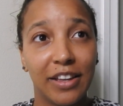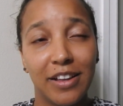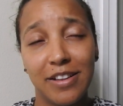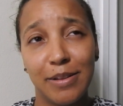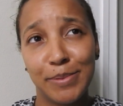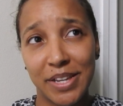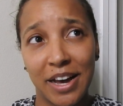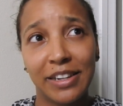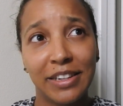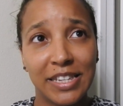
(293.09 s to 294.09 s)

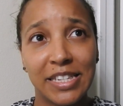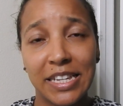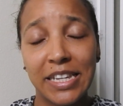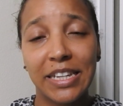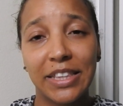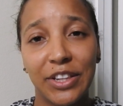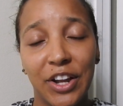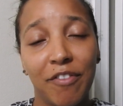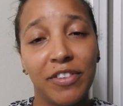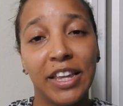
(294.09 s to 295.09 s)
Scott and Lizzie,
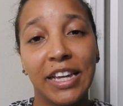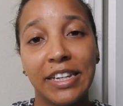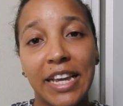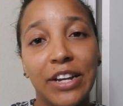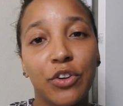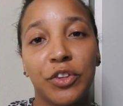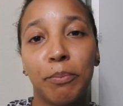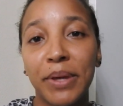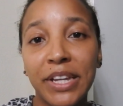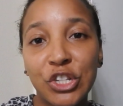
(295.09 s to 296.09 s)
they're having like a date on the
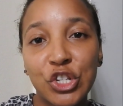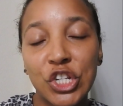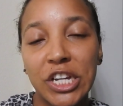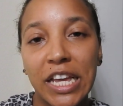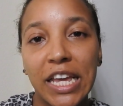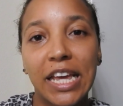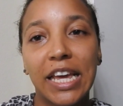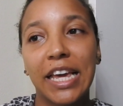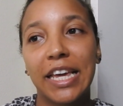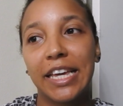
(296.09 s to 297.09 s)
beach,
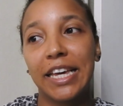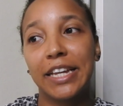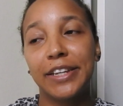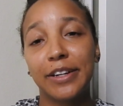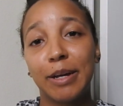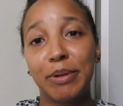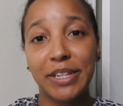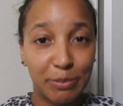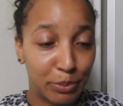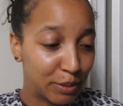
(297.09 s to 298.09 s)
and
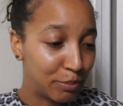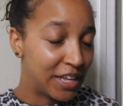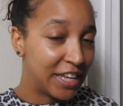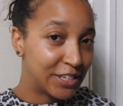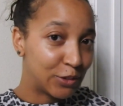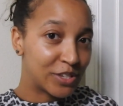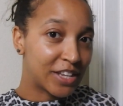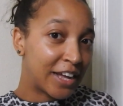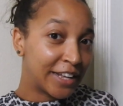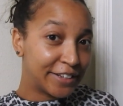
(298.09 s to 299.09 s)
Lizzie put them legs on
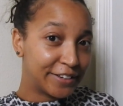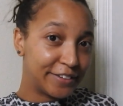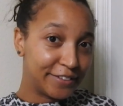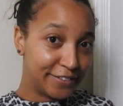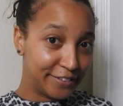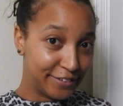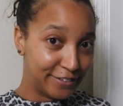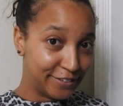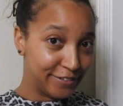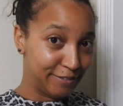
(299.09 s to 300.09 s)
Scott,
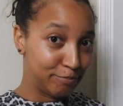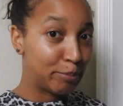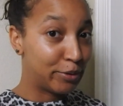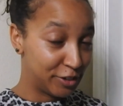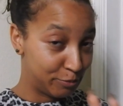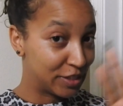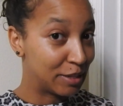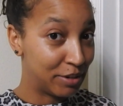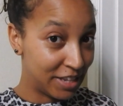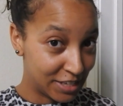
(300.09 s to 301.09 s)
remember? She put
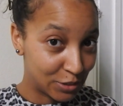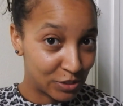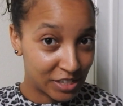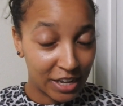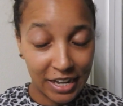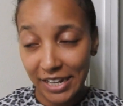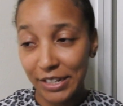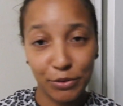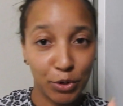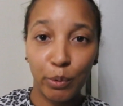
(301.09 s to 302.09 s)
them legs on Scott. He
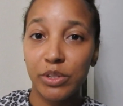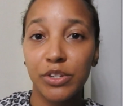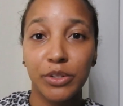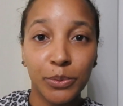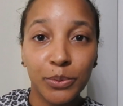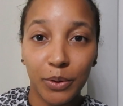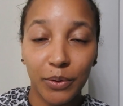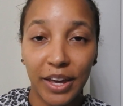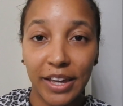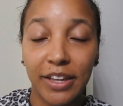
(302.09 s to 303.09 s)
didn't know what to do,
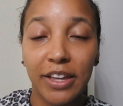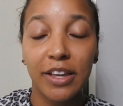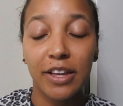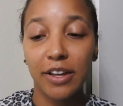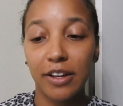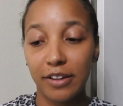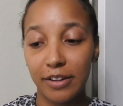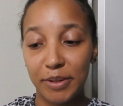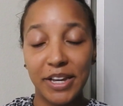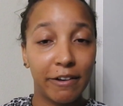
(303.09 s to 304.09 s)
okay?
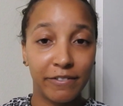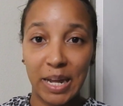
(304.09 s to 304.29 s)
He got